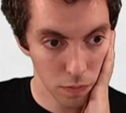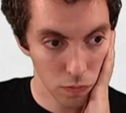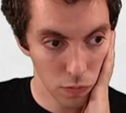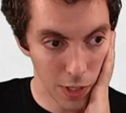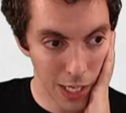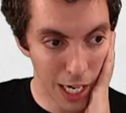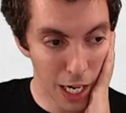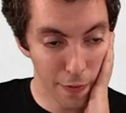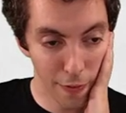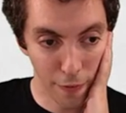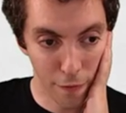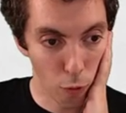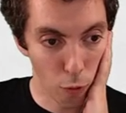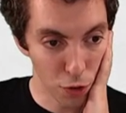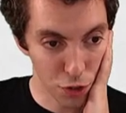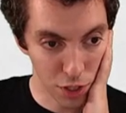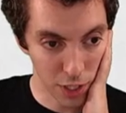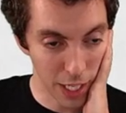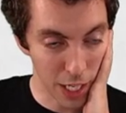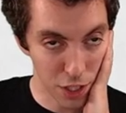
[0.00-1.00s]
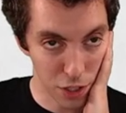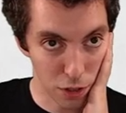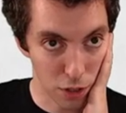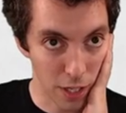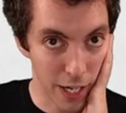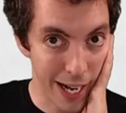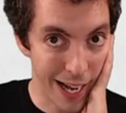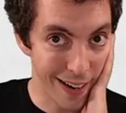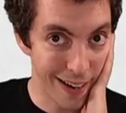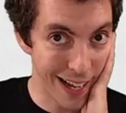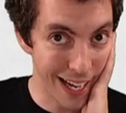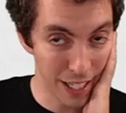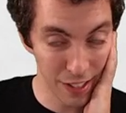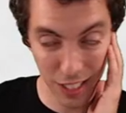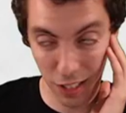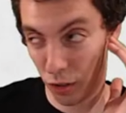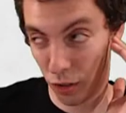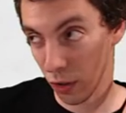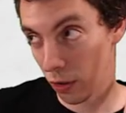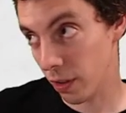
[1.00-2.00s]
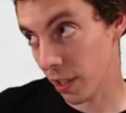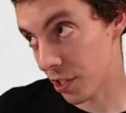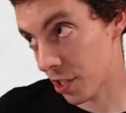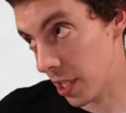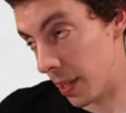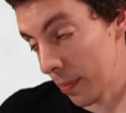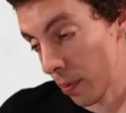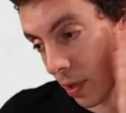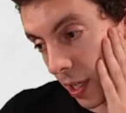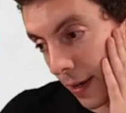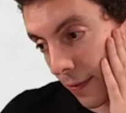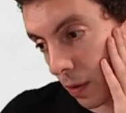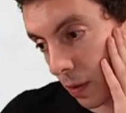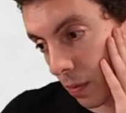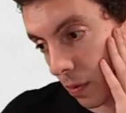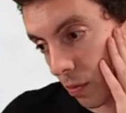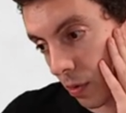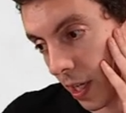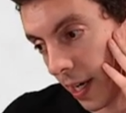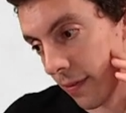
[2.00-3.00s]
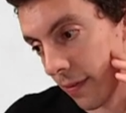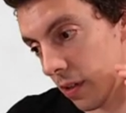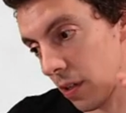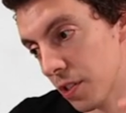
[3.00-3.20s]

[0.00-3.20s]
I don't know if they have Force Negation or not. I could look their list up or whatever, but whatever.